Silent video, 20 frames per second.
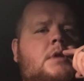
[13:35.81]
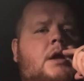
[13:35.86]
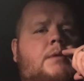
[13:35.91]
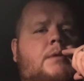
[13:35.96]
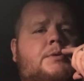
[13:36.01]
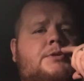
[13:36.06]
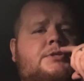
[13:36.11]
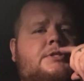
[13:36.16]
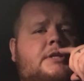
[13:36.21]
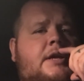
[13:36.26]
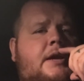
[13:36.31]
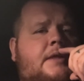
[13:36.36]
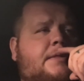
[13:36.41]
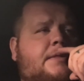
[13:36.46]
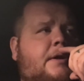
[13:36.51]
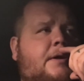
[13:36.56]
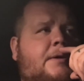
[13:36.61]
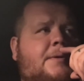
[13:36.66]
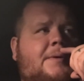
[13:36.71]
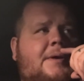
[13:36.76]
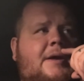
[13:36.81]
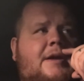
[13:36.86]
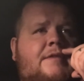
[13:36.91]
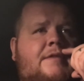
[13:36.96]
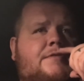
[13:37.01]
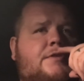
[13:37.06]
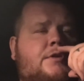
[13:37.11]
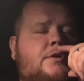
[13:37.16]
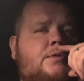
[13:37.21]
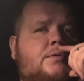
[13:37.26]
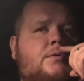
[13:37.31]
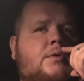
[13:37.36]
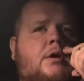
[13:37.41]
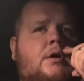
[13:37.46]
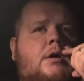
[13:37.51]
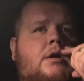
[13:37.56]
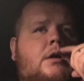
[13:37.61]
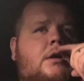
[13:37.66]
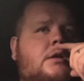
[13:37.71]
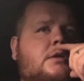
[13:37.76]
I will say though, if you
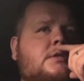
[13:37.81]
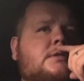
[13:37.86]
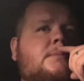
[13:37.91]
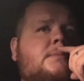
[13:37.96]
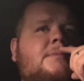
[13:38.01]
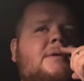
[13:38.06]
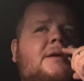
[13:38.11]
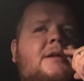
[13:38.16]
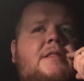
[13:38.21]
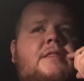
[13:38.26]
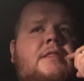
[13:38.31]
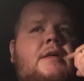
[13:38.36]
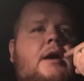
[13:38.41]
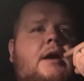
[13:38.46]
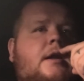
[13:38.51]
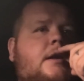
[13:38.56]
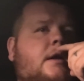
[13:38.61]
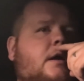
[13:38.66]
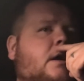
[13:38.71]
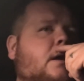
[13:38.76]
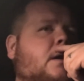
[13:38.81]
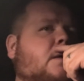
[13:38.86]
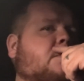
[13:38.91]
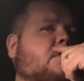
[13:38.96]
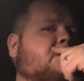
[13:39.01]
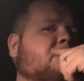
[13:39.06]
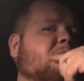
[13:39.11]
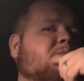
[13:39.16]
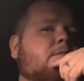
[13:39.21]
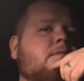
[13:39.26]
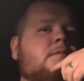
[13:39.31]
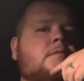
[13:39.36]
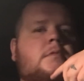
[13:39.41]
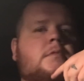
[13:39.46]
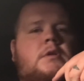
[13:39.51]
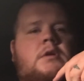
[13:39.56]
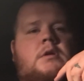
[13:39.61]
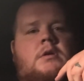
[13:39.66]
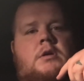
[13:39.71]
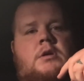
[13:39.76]
are somebody that,
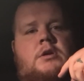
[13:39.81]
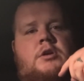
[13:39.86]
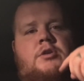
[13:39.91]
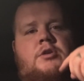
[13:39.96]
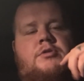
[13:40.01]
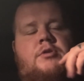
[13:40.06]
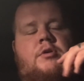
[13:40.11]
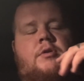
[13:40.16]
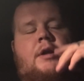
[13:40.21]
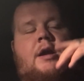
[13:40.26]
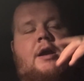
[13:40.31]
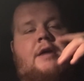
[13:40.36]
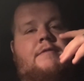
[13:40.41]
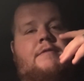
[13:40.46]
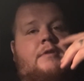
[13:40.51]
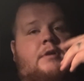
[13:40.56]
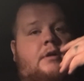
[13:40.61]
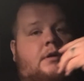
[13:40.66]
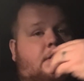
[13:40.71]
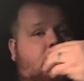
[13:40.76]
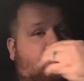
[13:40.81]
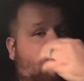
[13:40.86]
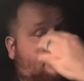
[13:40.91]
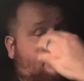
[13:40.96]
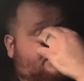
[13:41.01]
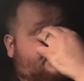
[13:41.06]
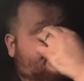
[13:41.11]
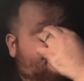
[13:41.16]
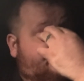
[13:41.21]
you don't have much of a